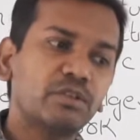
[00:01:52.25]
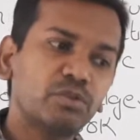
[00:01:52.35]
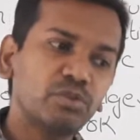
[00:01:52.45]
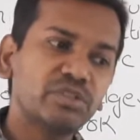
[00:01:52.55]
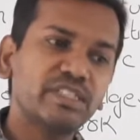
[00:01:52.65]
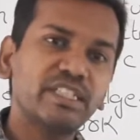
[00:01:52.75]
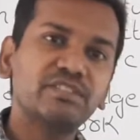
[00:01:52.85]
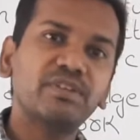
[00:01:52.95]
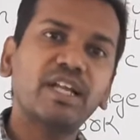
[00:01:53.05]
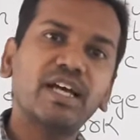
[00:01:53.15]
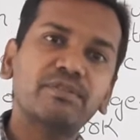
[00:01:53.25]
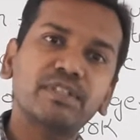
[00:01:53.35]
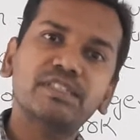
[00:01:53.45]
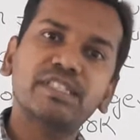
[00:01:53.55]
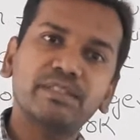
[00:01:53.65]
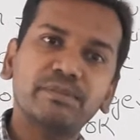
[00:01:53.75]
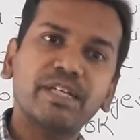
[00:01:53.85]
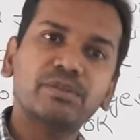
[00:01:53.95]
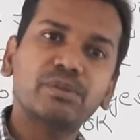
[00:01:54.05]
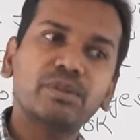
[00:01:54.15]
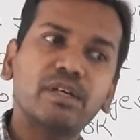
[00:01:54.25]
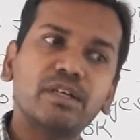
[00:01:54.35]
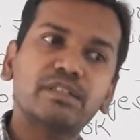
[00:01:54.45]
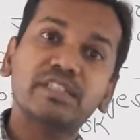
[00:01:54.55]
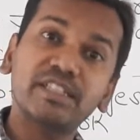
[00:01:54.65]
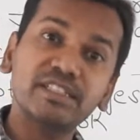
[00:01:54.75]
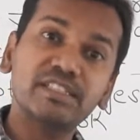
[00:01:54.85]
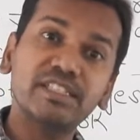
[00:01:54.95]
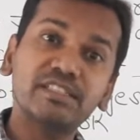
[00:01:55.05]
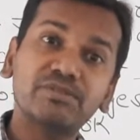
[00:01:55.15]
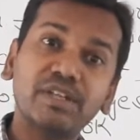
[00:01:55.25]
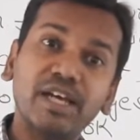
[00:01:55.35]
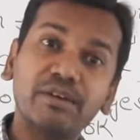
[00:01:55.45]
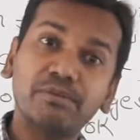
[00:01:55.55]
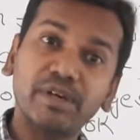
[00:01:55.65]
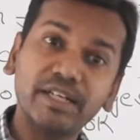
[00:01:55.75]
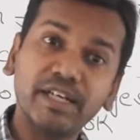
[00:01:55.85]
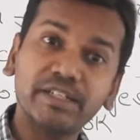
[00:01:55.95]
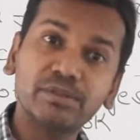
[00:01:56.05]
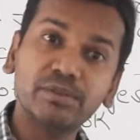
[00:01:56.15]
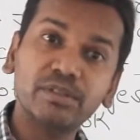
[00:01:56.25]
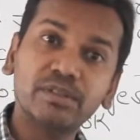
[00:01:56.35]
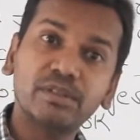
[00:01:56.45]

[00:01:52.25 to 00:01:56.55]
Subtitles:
2 states will have the same High Court, or 3 states will have 1 High Court,